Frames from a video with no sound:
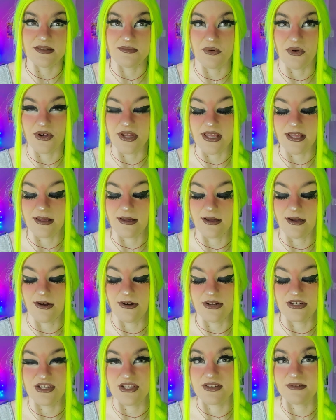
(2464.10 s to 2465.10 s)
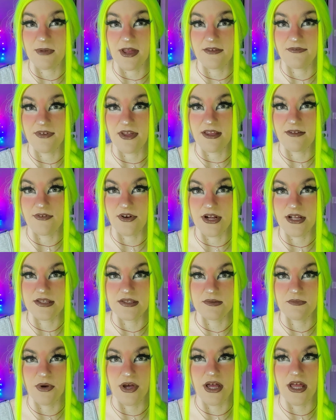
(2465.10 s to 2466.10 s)
point, or just my
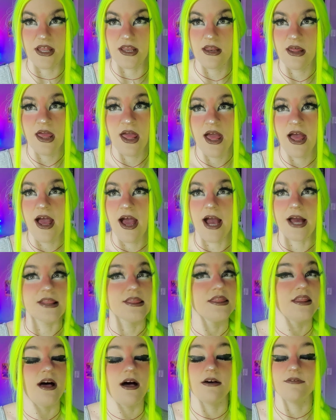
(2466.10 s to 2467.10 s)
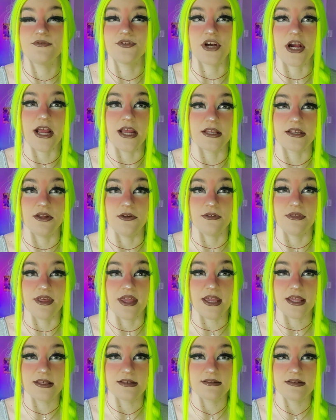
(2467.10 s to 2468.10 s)
favorites, but I love trying new
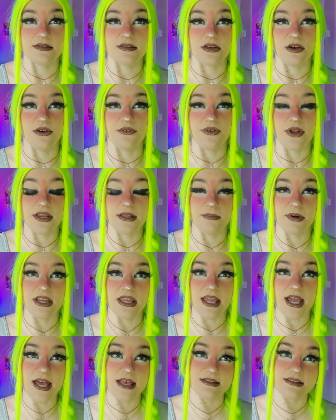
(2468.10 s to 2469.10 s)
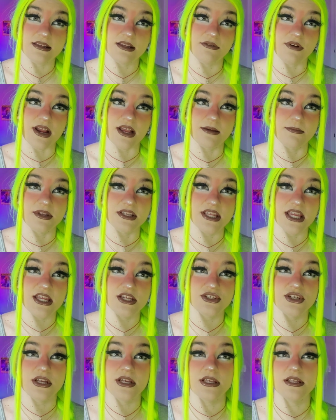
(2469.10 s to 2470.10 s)
things. So if anybody has any
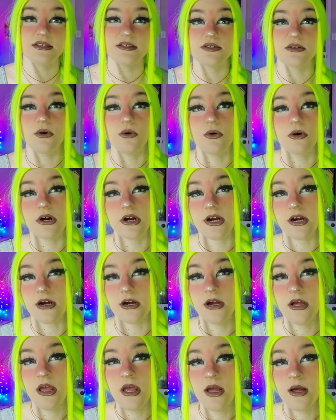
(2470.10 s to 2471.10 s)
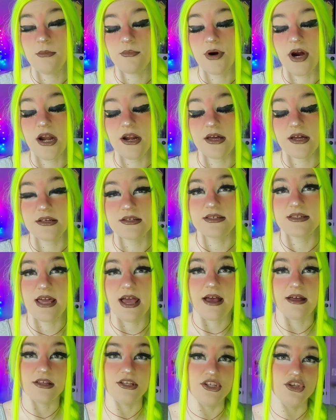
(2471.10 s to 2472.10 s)
recommendations or products
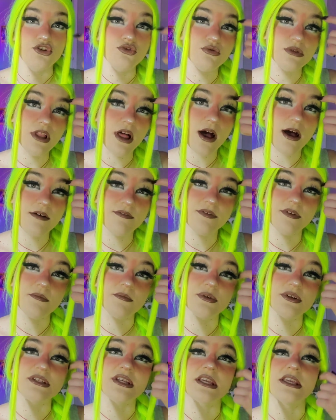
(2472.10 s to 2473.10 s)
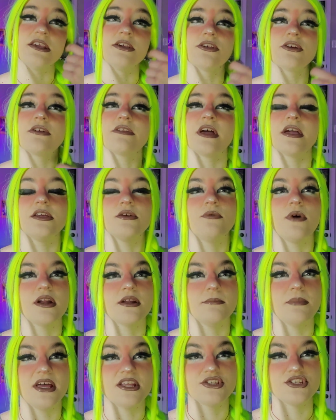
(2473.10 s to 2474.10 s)
that you love in particular that you want
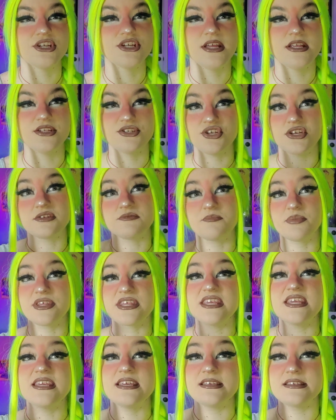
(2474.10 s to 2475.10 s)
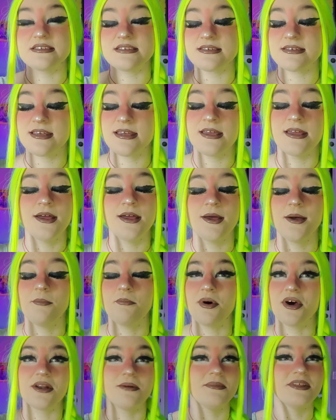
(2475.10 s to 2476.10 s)
to mention, just please
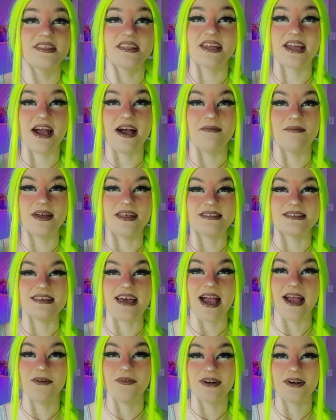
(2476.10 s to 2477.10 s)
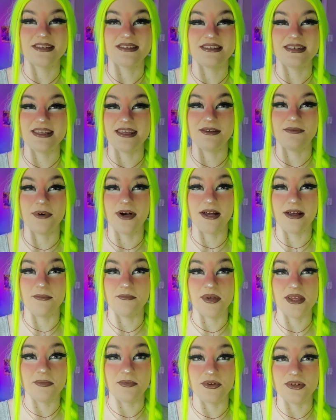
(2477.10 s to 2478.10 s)
put them in the comments. I want to see what
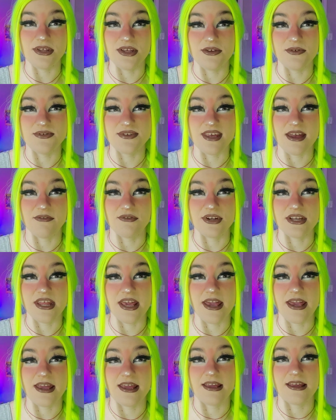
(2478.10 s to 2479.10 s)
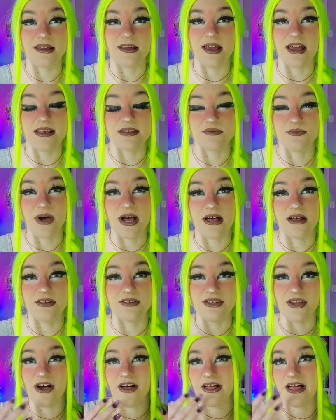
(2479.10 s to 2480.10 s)
people use every day as well.
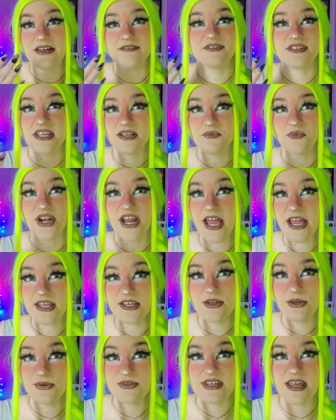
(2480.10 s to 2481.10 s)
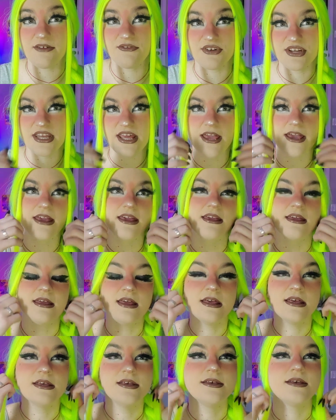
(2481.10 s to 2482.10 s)
Y'all have seen what I use every day
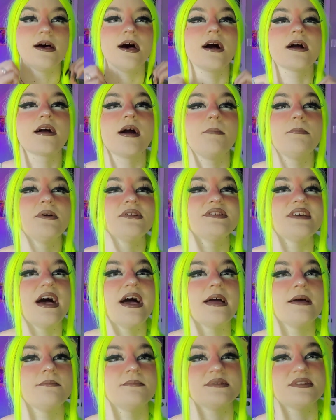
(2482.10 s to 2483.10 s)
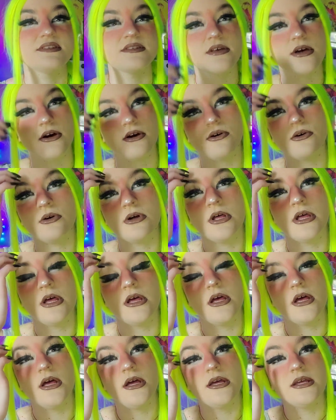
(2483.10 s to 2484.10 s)
a couple times. So
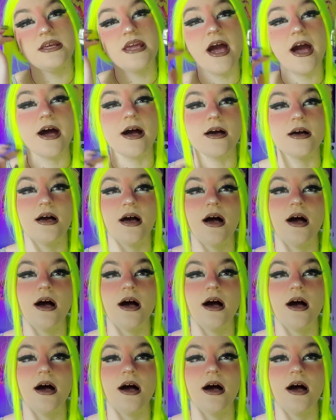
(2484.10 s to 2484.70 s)
yeah,